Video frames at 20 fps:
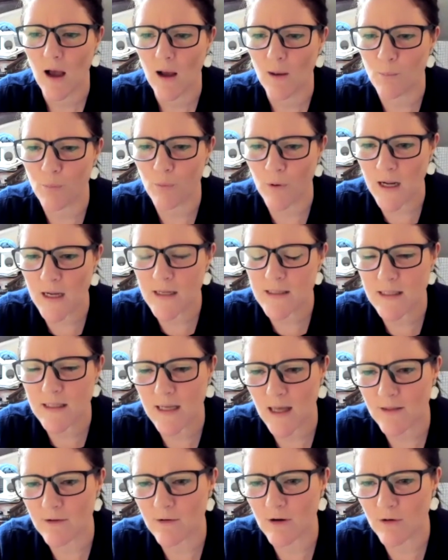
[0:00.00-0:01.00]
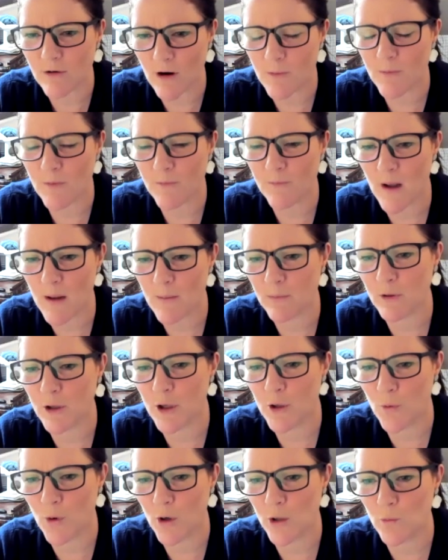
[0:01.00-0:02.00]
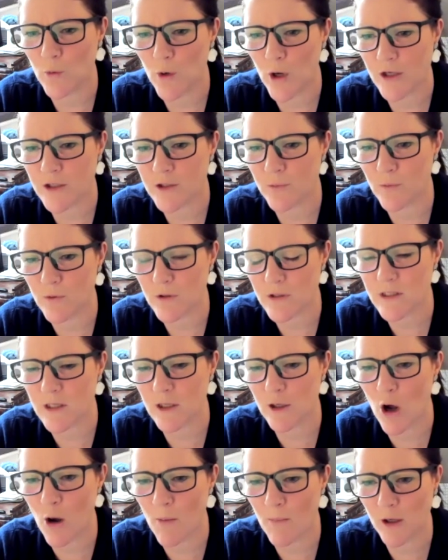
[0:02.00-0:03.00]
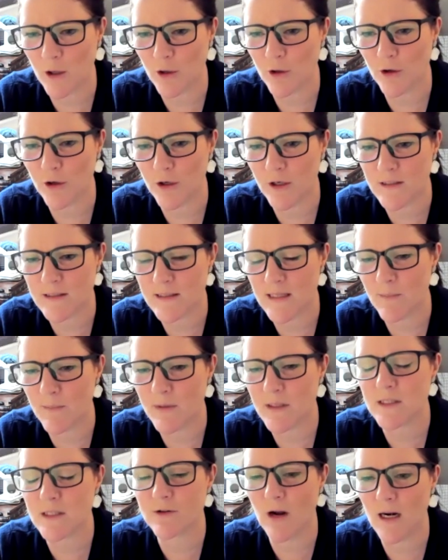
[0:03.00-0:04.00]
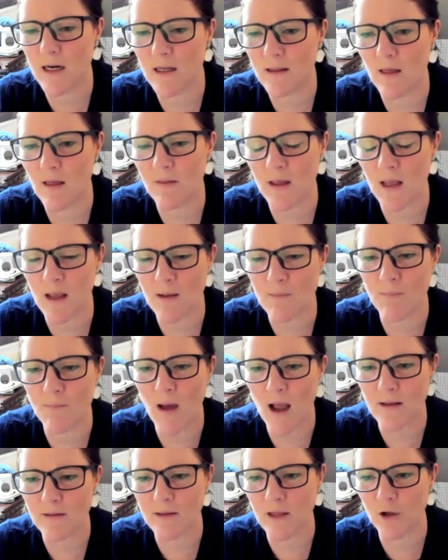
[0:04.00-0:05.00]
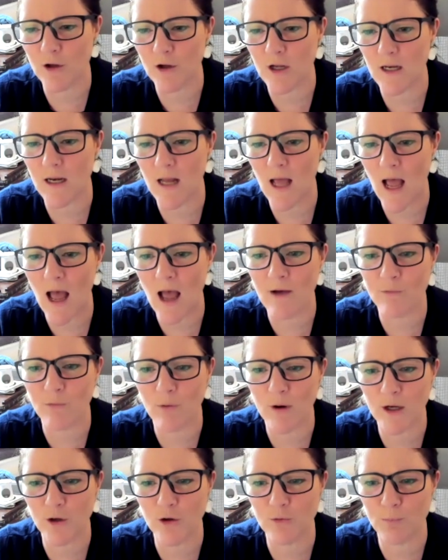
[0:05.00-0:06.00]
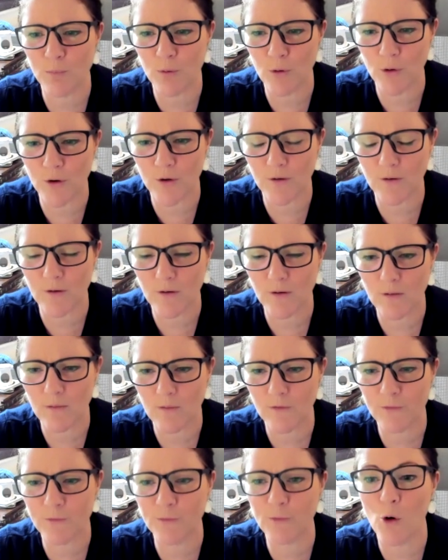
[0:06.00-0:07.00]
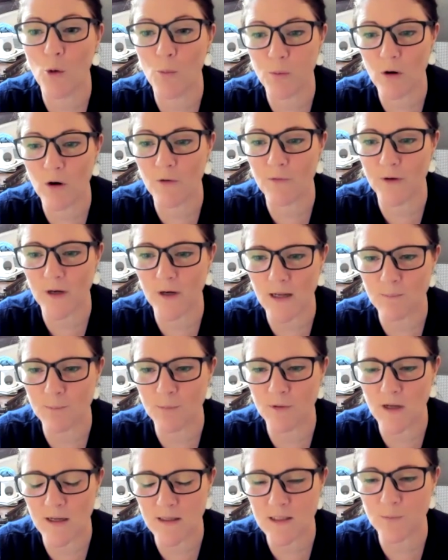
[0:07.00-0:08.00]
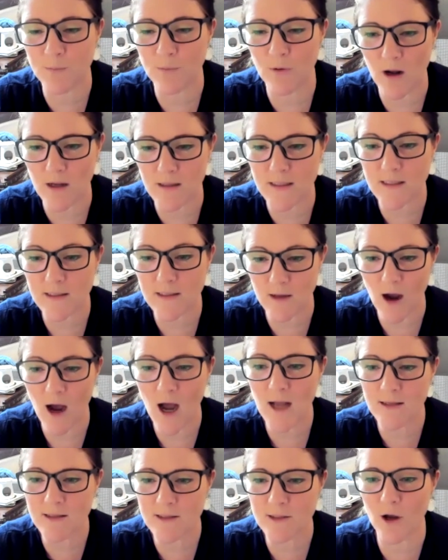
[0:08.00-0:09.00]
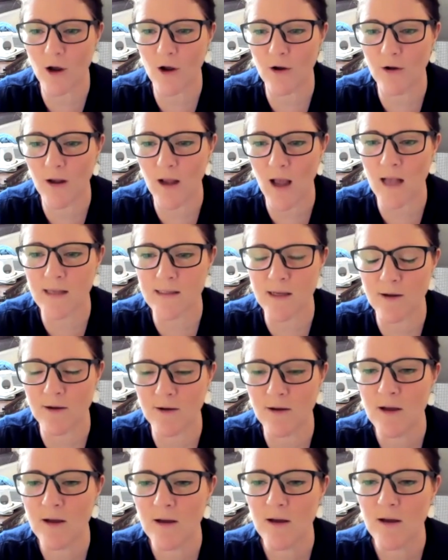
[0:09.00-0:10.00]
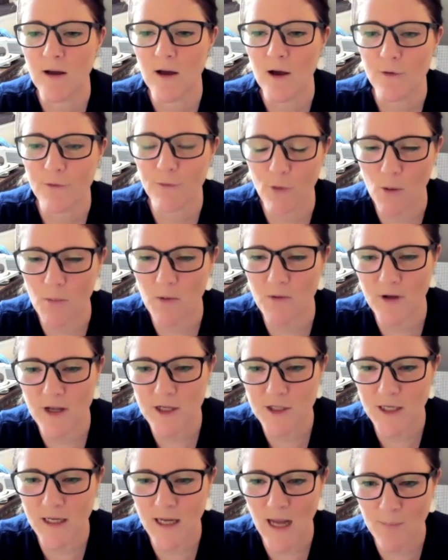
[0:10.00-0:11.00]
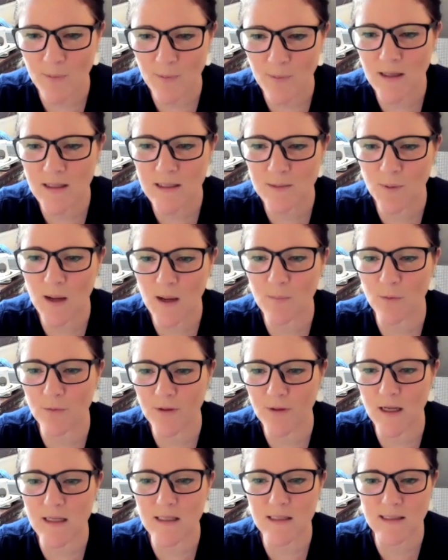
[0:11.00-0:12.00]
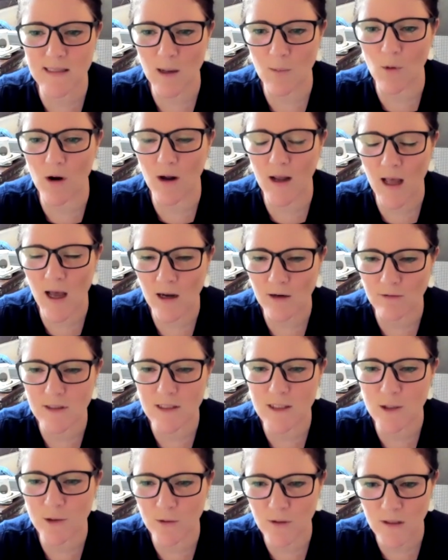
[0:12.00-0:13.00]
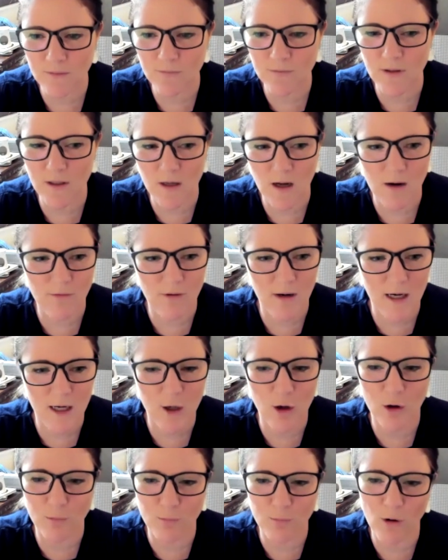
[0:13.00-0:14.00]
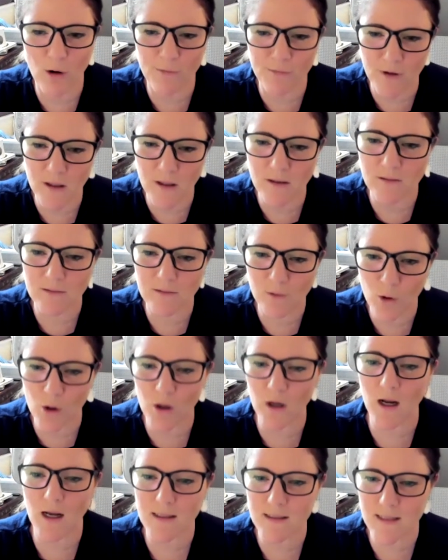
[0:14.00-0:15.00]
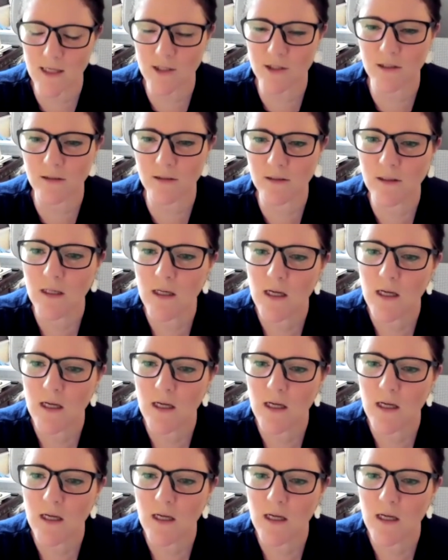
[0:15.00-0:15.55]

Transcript: bringing together a group of people who want to work towards the common good and demonstrating that the impact that you can have when you put for-profit enterprise aside. So as a former venture capitalist, people think it's somewhat counterintuitive that I run a non-profit organisation.